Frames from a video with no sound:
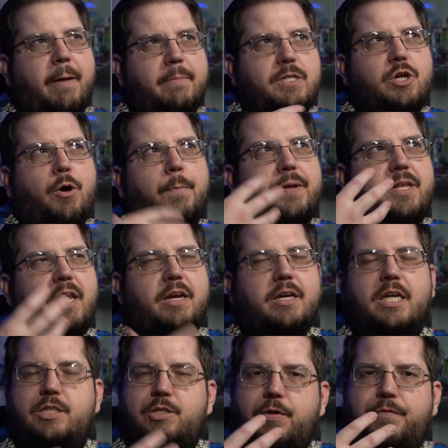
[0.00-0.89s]
I'm just hoping that
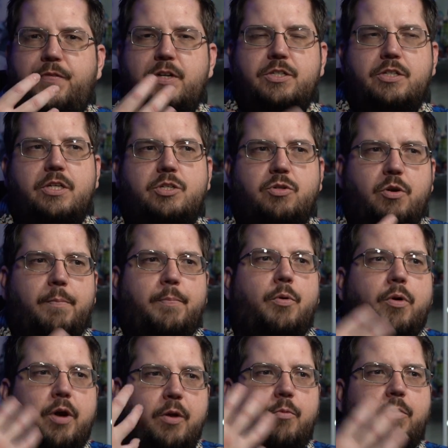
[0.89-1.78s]
it gets to eventually to a
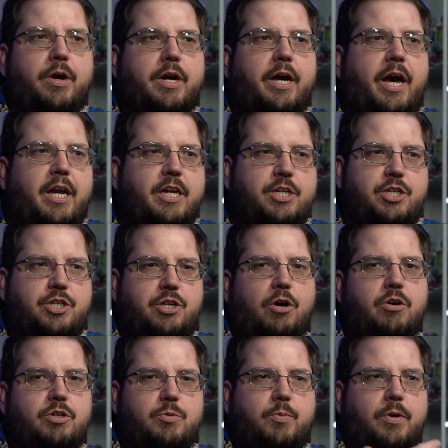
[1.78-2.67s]
point where it kind of
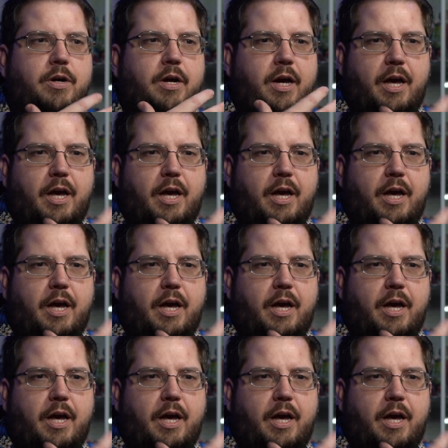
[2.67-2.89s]
shows where